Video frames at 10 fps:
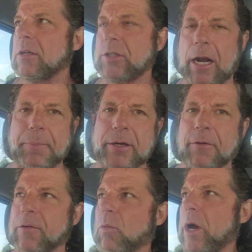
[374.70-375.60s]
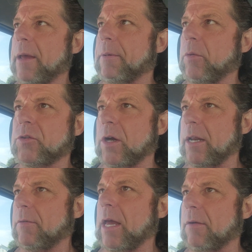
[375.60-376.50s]
set up a different way. But we tried
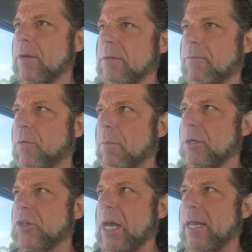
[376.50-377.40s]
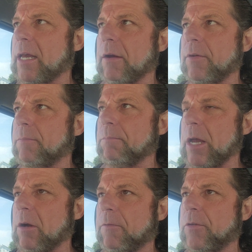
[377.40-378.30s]
every, form of jetting, every
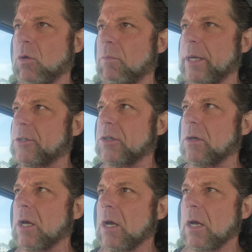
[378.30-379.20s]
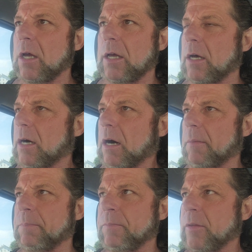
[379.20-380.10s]
air fuel mixture,
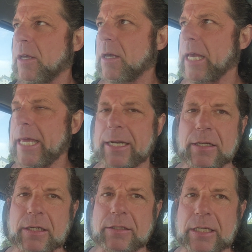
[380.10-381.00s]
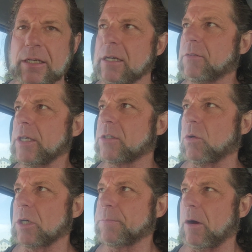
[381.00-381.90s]
um, and it didn't increase the
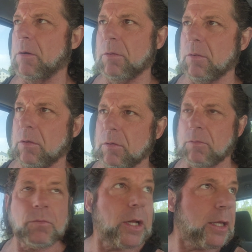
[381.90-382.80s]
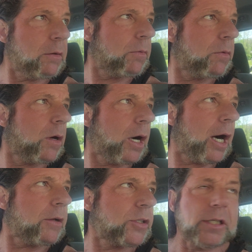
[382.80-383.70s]
horsepower really
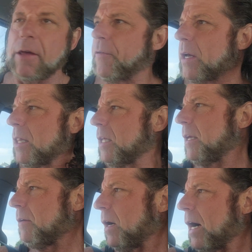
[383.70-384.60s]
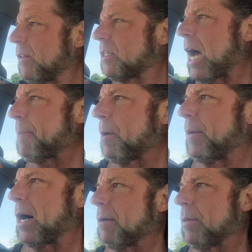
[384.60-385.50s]
uh, significantly on the top or
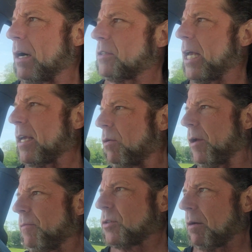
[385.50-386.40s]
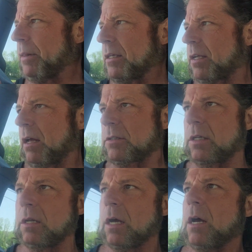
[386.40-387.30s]
bottom without taking away from someplace else.
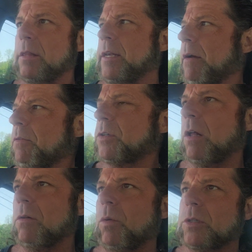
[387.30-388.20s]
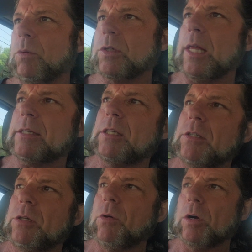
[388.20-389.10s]
And the net result was it was less than
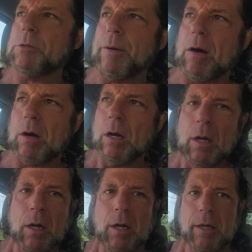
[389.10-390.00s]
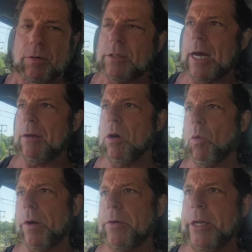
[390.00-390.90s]
two horsepower. It was not
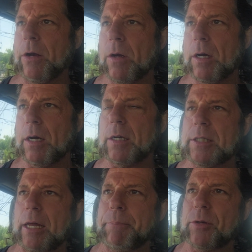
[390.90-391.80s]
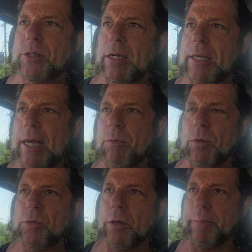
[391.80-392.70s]
nowhere near a, a 10% gain,
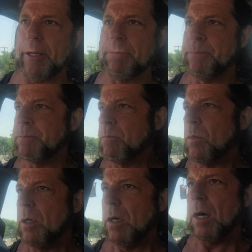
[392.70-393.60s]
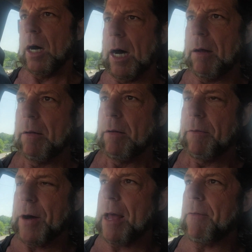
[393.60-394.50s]
which would have been uh,
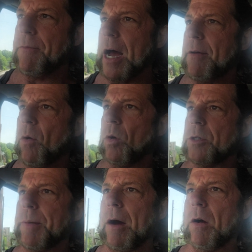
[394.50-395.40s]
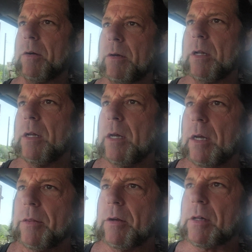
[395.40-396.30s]
five five horsepower. And
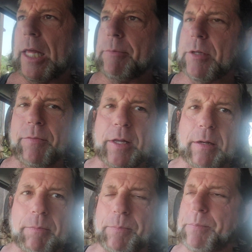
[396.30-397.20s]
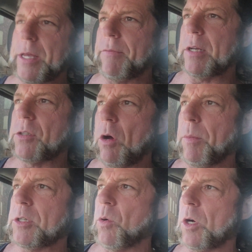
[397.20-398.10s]
their claims of it giving so
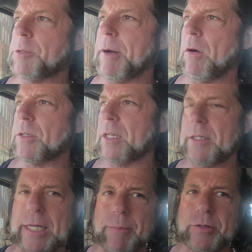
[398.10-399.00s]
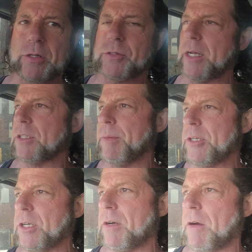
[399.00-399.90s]
much horsepower it's going to damage your
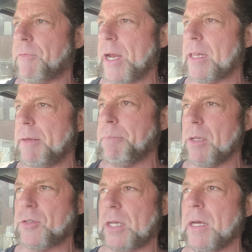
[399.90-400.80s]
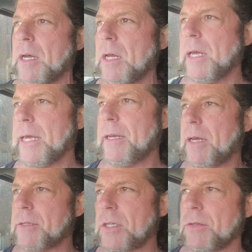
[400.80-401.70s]
transmission are frankly bullshit. And
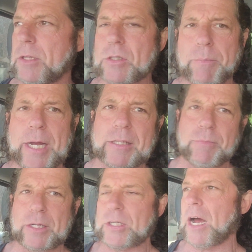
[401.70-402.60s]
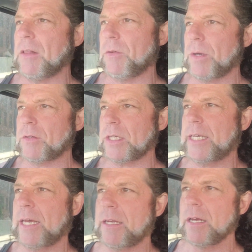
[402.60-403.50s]
so let's go back to my childhood when I was a
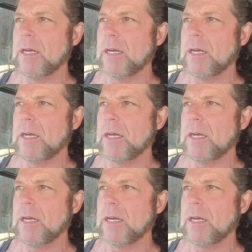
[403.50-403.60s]
kid